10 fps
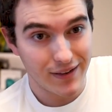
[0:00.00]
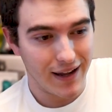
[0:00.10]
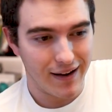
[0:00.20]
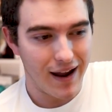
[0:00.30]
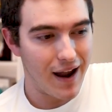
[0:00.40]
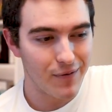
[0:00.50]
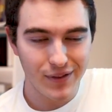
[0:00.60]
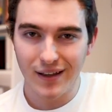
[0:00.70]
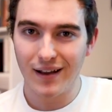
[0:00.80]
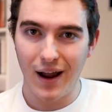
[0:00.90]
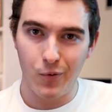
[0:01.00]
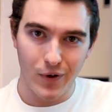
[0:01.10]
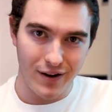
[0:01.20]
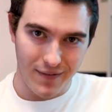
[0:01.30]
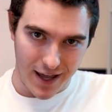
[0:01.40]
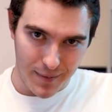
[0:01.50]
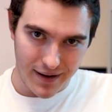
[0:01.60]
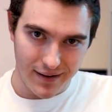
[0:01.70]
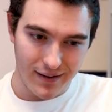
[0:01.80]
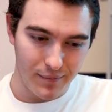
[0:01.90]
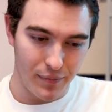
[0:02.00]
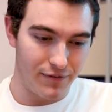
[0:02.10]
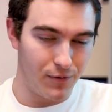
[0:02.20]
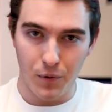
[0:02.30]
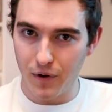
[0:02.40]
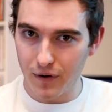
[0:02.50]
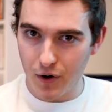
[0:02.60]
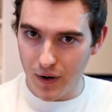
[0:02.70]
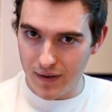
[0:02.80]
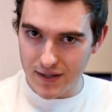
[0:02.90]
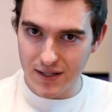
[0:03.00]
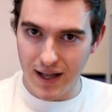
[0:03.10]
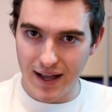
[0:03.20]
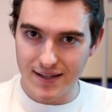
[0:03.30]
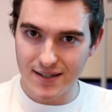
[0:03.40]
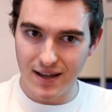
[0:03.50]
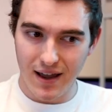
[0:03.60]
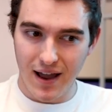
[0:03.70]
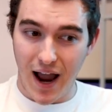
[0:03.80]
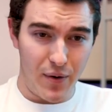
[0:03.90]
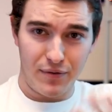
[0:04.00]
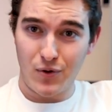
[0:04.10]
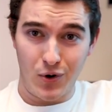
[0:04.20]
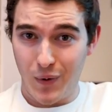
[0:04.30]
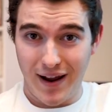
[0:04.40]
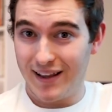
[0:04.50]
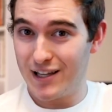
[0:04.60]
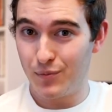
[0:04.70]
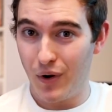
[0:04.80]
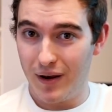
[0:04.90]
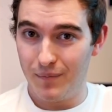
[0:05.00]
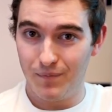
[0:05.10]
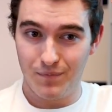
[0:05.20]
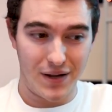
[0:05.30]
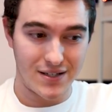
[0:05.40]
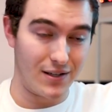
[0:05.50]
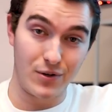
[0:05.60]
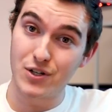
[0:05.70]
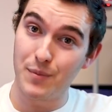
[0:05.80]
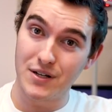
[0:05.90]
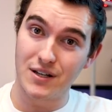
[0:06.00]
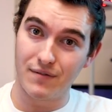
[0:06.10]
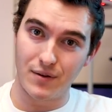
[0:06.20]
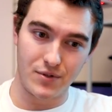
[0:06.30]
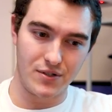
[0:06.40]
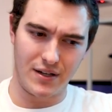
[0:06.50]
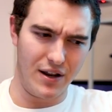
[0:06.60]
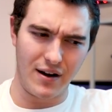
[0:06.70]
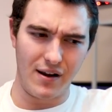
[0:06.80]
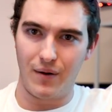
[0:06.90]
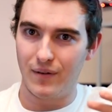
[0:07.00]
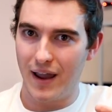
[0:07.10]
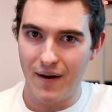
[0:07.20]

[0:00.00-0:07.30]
Like, everything I would have animated before going to this class, I would have thrown away at this point because I learned so much stuff that was just like, no.